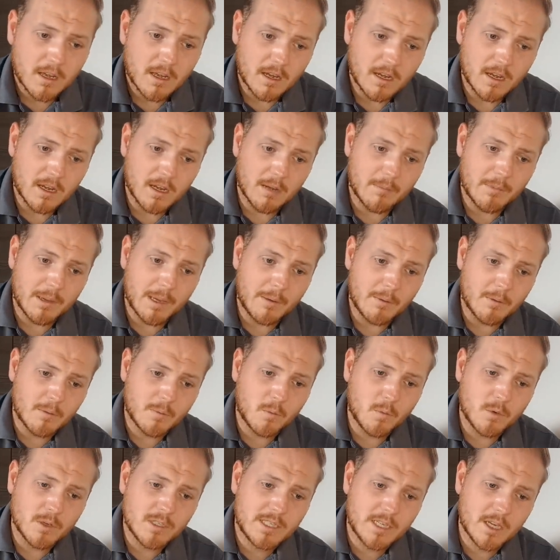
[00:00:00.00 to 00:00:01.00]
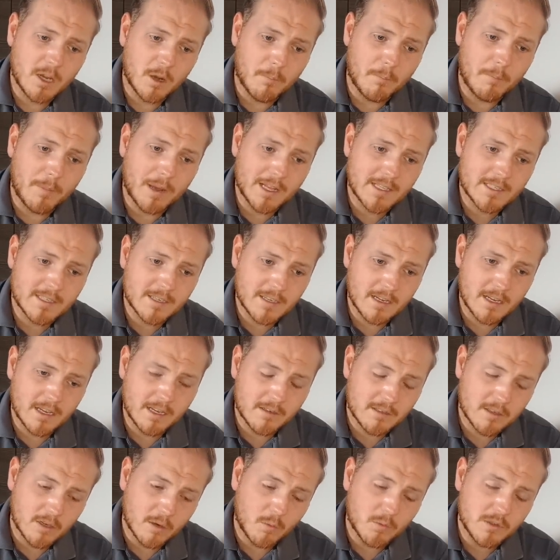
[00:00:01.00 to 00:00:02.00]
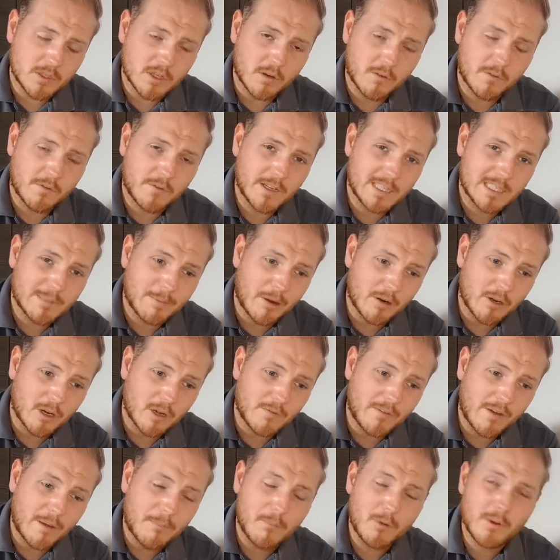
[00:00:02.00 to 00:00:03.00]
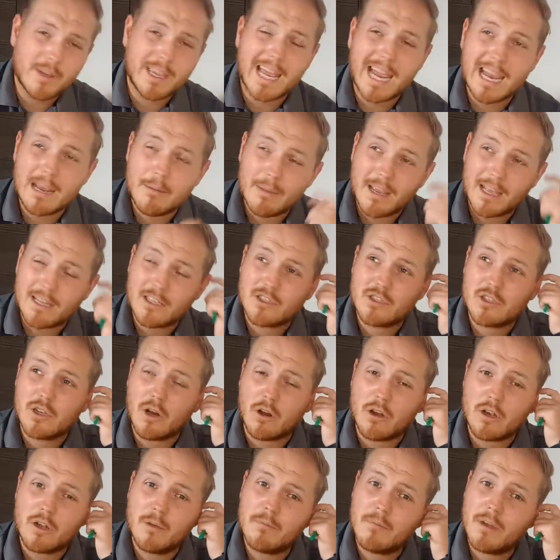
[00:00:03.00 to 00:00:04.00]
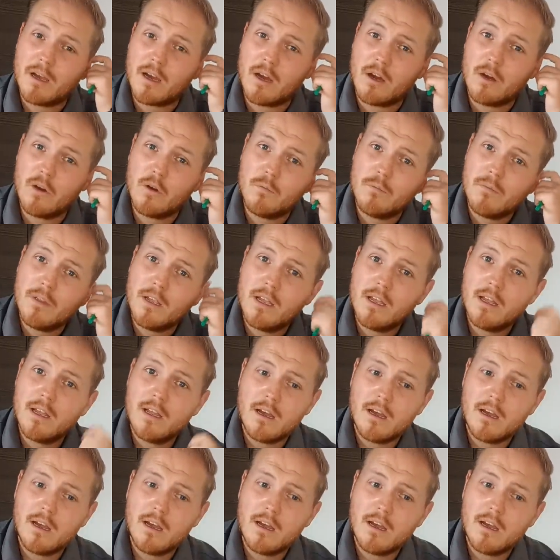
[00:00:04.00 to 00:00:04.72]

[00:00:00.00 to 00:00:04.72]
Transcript: Uh, he, once he got better, eh, so once he got fit about November, he came against Tottenham at home,